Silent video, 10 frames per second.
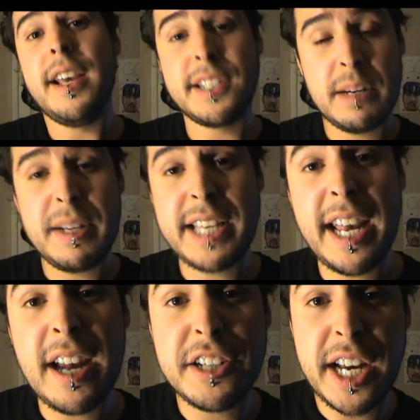is going to be
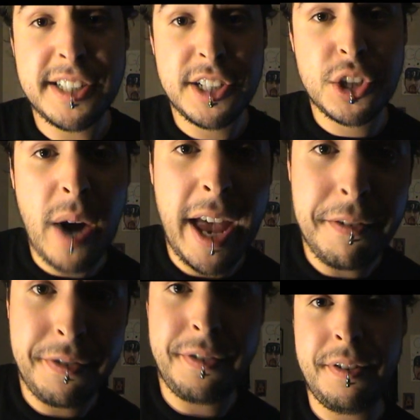taking on Jason
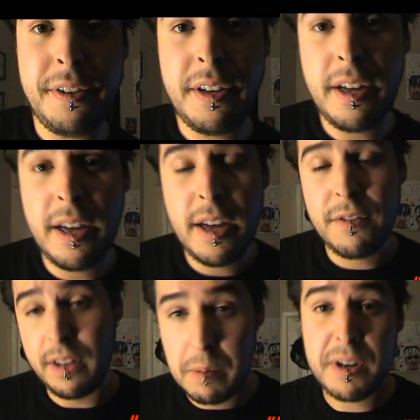Strife
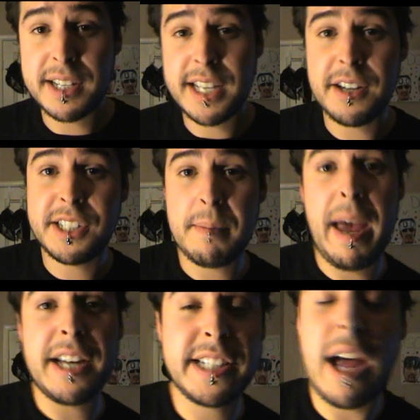for the #1 contendership
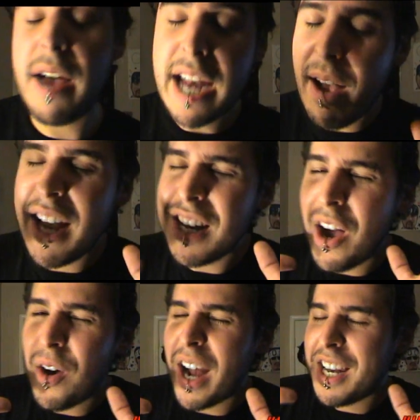match. Now I
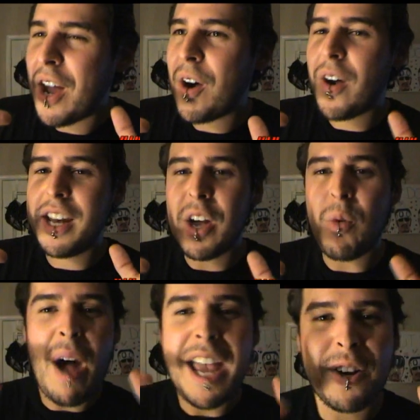know
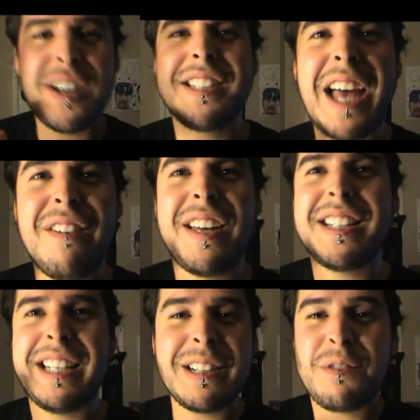why Chris
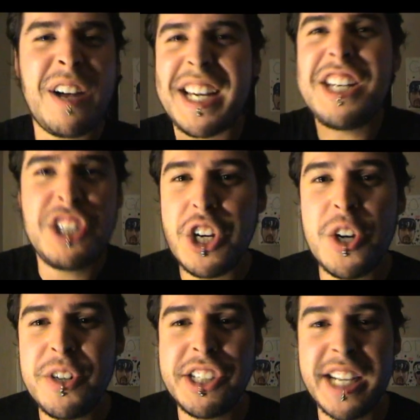Evans. He's a fucking
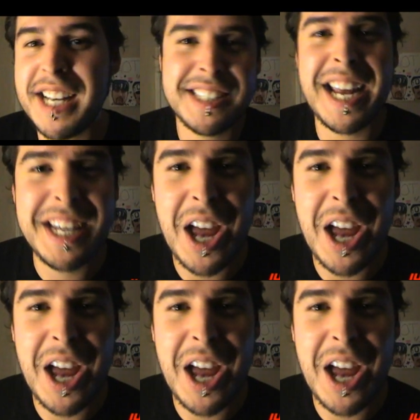douche. Yes, I